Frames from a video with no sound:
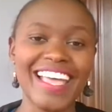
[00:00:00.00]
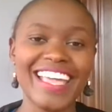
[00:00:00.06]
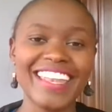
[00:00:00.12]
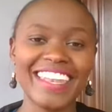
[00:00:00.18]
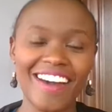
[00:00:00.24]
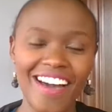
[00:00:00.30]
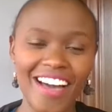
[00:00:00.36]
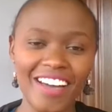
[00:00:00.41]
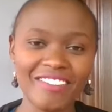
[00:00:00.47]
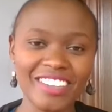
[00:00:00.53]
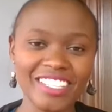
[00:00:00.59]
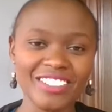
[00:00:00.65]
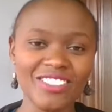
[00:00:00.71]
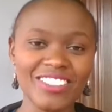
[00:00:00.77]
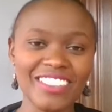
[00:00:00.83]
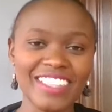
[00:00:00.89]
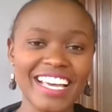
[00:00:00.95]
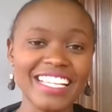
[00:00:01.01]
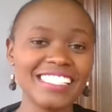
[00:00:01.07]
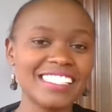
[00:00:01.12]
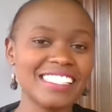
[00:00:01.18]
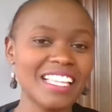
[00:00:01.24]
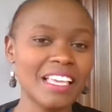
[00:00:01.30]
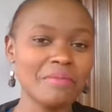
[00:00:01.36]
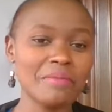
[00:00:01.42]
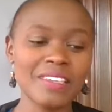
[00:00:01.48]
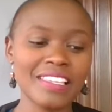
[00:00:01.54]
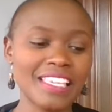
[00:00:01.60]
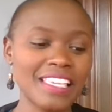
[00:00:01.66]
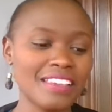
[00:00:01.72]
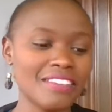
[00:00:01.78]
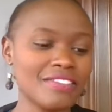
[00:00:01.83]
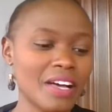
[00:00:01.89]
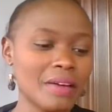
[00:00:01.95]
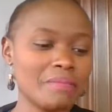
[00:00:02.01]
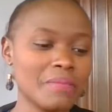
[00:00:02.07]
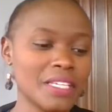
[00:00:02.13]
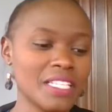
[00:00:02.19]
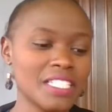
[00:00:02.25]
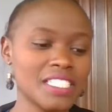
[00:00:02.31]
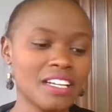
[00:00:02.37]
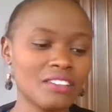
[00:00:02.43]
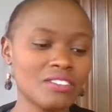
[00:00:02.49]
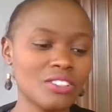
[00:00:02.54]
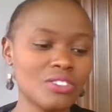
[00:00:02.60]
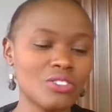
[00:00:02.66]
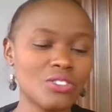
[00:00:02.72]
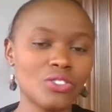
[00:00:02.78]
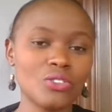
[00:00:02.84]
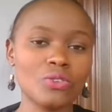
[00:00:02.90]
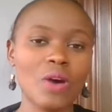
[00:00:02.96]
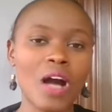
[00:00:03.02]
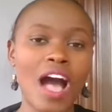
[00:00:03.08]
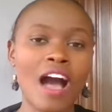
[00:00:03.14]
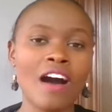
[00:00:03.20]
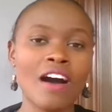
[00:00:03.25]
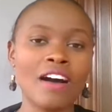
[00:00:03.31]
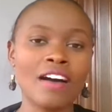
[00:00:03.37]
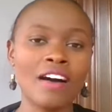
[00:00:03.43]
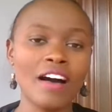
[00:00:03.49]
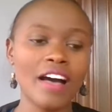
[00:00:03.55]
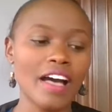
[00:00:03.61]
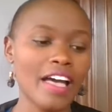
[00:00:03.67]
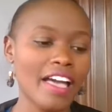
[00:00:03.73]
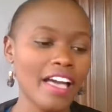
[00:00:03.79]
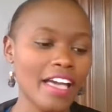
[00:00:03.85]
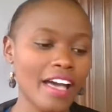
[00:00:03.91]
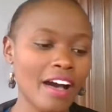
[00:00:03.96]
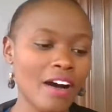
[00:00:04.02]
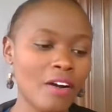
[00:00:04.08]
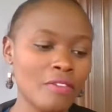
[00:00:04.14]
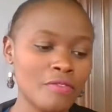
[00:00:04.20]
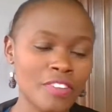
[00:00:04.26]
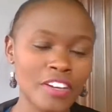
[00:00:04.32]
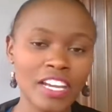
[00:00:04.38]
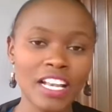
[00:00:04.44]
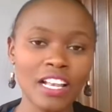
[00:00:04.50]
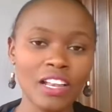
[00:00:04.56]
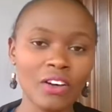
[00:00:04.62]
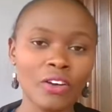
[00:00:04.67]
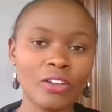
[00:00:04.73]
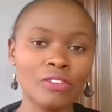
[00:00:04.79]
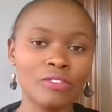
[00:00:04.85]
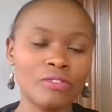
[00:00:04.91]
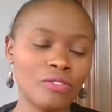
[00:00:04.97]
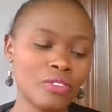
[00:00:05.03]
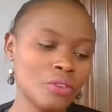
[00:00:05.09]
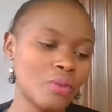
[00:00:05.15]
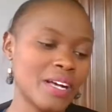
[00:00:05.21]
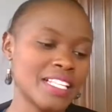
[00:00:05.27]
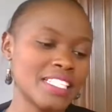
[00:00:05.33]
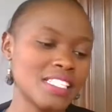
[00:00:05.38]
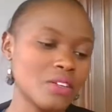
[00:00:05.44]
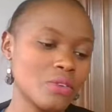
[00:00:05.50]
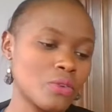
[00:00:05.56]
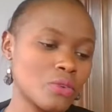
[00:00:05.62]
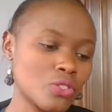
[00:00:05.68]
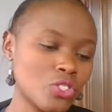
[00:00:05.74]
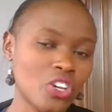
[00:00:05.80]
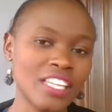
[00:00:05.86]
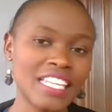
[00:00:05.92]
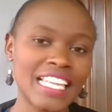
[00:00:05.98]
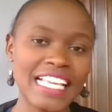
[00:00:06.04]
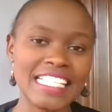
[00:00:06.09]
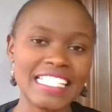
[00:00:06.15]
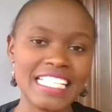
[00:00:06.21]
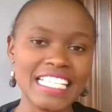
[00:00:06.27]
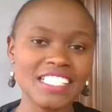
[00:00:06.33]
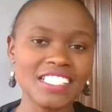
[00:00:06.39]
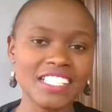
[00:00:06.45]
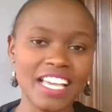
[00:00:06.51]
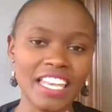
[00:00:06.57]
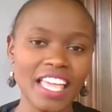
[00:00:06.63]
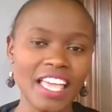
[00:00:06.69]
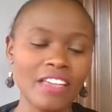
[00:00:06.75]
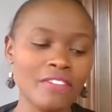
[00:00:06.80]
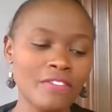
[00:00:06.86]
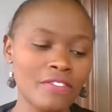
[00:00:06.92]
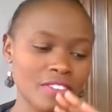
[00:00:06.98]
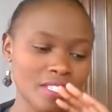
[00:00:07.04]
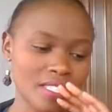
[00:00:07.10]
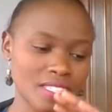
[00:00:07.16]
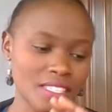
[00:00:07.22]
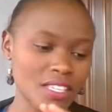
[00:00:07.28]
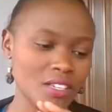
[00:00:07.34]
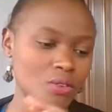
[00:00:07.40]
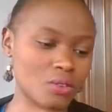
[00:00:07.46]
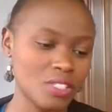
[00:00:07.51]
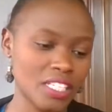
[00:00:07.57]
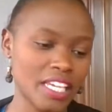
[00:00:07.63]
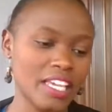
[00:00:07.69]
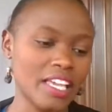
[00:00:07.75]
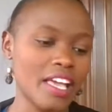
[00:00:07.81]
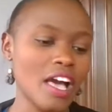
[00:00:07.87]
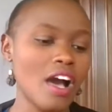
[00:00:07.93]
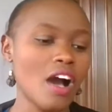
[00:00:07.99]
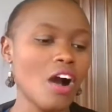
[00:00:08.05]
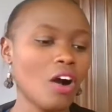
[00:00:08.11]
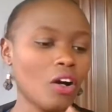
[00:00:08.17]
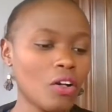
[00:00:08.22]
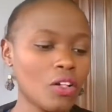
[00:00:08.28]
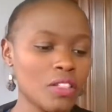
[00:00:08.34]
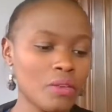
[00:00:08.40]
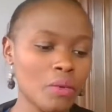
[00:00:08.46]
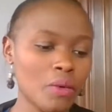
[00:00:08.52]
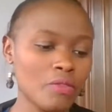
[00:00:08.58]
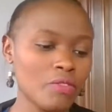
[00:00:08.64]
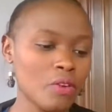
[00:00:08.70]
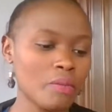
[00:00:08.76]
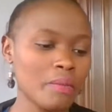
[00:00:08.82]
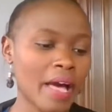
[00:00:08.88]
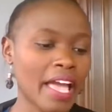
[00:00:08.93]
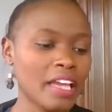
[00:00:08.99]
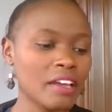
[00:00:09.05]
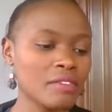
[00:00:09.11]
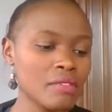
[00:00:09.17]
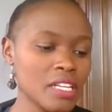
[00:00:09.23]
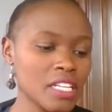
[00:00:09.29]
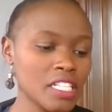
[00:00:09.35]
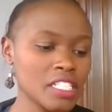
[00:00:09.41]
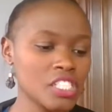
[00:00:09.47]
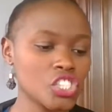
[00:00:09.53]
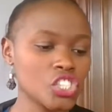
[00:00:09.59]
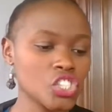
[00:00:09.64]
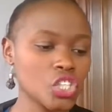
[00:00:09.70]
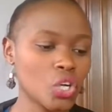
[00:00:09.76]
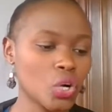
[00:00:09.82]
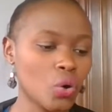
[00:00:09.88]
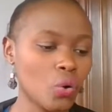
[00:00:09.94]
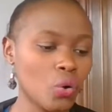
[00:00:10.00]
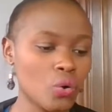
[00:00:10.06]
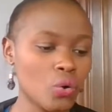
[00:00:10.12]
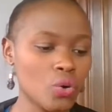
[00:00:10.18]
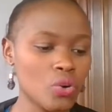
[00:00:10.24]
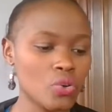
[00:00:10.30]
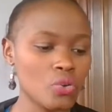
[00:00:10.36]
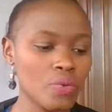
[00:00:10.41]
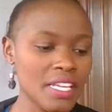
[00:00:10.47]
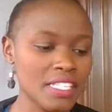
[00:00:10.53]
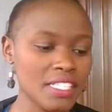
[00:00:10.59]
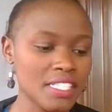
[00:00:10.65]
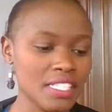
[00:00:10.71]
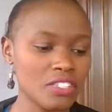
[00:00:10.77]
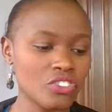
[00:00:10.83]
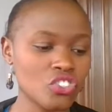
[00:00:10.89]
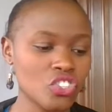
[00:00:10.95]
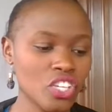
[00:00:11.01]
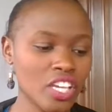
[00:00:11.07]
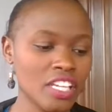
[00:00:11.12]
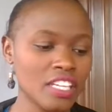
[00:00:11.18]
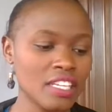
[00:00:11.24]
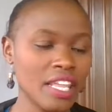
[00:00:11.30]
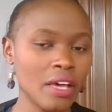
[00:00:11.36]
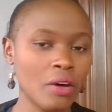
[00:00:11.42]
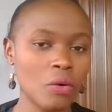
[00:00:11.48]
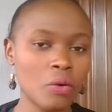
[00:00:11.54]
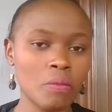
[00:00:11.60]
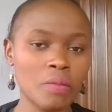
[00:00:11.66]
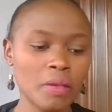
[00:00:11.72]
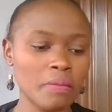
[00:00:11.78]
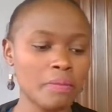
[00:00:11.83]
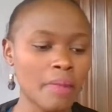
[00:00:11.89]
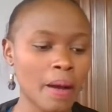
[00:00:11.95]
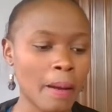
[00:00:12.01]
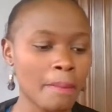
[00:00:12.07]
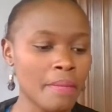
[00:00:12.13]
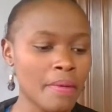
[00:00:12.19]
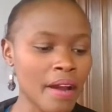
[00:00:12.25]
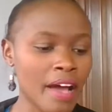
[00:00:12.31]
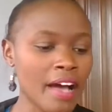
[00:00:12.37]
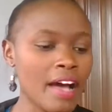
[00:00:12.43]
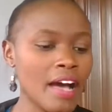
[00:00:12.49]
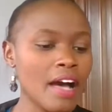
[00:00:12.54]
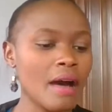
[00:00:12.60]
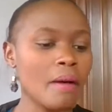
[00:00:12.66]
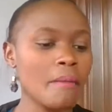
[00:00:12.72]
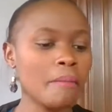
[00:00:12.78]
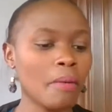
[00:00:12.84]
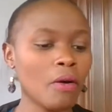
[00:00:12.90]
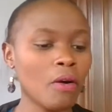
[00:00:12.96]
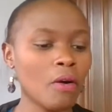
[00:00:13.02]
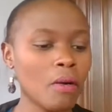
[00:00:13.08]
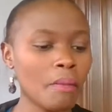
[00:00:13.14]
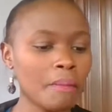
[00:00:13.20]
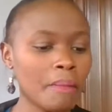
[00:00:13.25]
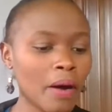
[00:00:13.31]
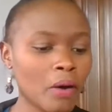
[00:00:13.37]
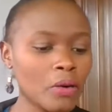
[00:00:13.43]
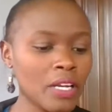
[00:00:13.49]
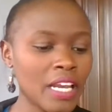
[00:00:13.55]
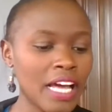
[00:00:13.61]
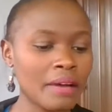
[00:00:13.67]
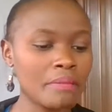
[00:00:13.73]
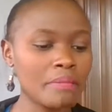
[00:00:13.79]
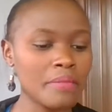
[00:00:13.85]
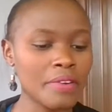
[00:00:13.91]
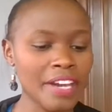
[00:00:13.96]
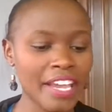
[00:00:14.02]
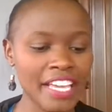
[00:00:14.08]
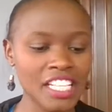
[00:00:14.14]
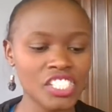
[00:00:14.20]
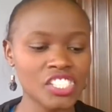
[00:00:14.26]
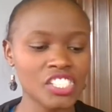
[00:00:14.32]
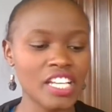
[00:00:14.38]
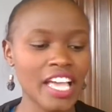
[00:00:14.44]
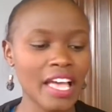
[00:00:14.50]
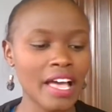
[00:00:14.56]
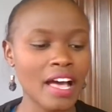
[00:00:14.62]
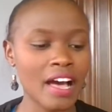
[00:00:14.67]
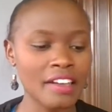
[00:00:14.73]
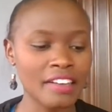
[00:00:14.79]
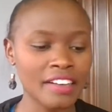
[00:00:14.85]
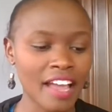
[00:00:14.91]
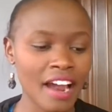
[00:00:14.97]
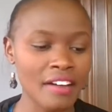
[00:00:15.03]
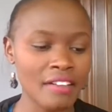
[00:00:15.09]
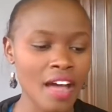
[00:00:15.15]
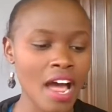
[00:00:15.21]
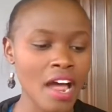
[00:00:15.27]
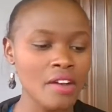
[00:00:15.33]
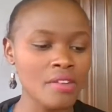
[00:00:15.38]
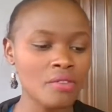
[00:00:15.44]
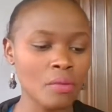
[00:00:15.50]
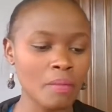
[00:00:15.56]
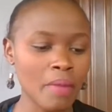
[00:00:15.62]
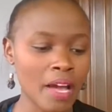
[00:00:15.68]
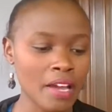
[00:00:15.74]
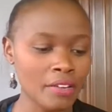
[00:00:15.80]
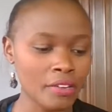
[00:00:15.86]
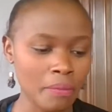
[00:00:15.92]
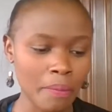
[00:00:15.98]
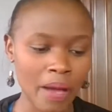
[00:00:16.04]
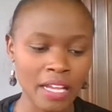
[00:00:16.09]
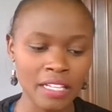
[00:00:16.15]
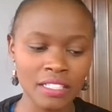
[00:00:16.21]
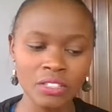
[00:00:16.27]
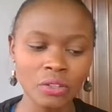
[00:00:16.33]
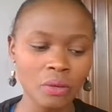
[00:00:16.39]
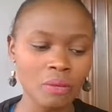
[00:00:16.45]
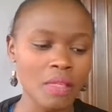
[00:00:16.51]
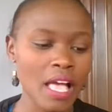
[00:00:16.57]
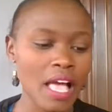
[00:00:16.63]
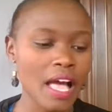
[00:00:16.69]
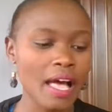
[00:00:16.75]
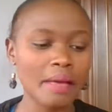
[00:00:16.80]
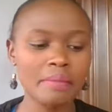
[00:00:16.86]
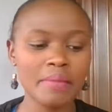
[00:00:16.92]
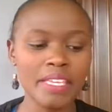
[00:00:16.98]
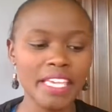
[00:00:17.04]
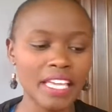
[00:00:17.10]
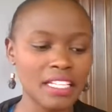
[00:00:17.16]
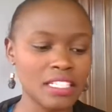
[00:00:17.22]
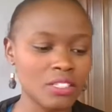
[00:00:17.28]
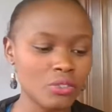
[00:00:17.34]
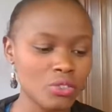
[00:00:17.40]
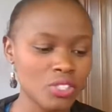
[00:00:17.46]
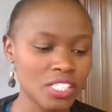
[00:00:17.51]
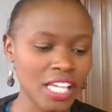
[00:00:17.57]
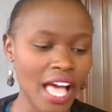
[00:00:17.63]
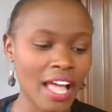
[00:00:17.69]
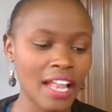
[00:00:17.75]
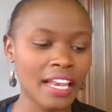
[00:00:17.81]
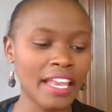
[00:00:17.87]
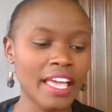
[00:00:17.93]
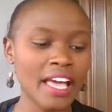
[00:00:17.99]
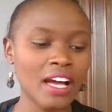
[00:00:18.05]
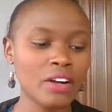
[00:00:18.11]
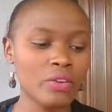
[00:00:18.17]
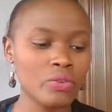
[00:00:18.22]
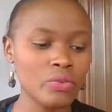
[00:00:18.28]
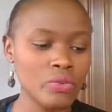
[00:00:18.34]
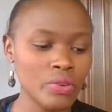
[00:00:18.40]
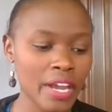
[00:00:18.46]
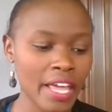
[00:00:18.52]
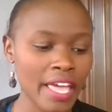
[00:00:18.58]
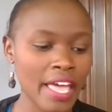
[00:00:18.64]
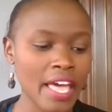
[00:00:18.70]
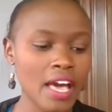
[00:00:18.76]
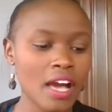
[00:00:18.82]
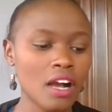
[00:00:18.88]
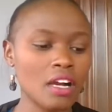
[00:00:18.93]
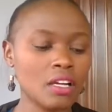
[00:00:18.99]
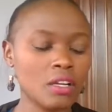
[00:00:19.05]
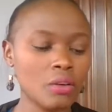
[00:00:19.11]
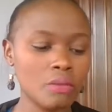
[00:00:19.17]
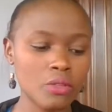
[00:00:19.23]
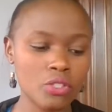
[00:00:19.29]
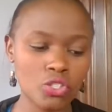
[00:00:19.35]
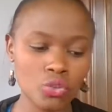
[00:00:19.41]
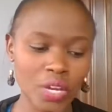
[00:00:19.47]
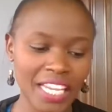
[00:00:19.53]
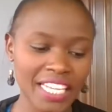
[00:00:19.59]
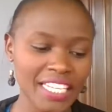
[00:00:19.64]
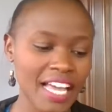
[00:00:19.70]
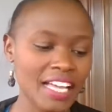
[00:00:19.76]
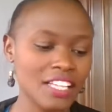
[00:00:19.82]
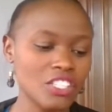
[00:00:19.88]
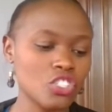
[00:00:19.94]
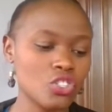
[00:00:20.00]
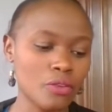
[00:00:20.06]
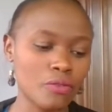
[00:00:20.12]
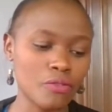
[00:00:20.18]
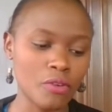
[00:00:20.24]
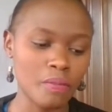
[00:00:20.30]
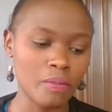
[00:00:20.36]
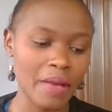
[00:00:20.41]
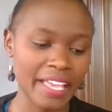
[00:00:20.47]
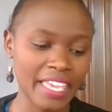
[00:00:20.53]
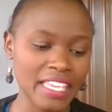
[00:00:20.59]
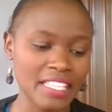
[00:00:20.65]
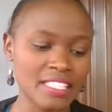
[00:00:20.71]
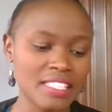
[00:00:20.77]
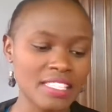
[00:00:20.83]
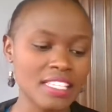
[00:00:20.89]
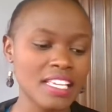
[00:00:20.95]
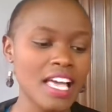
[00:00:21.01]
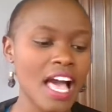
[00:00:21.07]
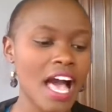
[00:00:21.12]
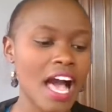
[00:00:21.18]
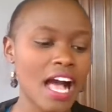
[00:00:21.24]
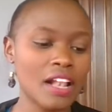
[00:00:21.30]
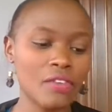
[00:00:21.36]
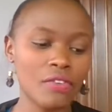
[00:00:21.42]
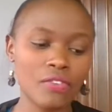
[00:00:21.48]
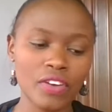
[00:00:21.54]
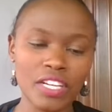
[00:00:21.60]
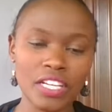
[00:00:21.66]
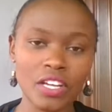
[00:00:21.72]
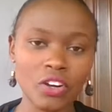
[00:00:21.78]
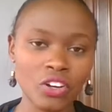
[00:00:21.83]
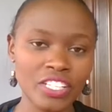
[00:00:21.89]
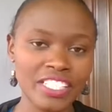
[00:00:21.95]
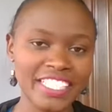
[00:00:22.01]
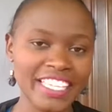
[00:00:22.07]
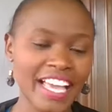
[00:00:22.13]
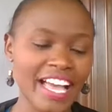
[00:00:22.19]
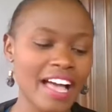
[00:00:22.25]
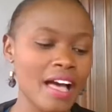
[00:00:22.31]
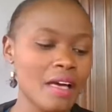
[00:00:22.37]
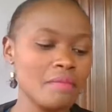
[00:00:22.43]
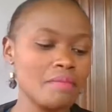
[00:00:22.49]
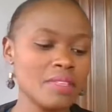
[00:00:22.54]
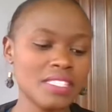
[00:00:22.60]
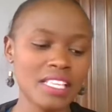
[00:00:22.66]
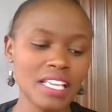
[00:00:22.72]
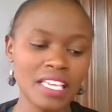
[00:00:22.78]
Now, having known that, let me give a big shout out to our very loyal viewers who join us each and every single day, all the way from Irene, Shiko, Grace, Jane, Naomi, Barbara, Paula Breish, Nara, Romario Paldo, Abigail Nduta, Lea Ngure, Global Trader, Jeffrey Mackenzie, Alfred Godia, Mr.